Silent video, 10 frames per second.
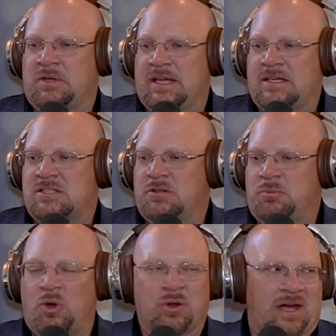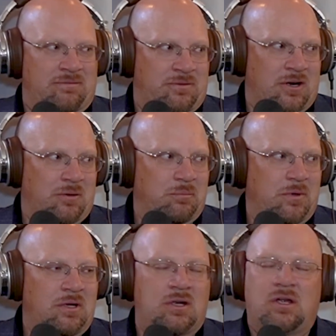place to pull that from,
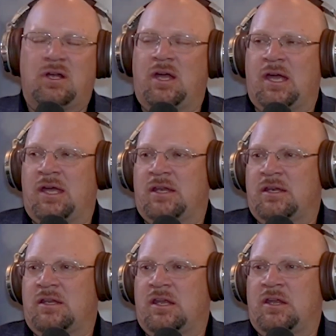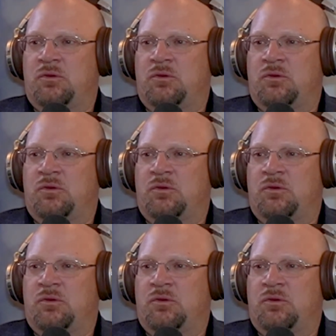and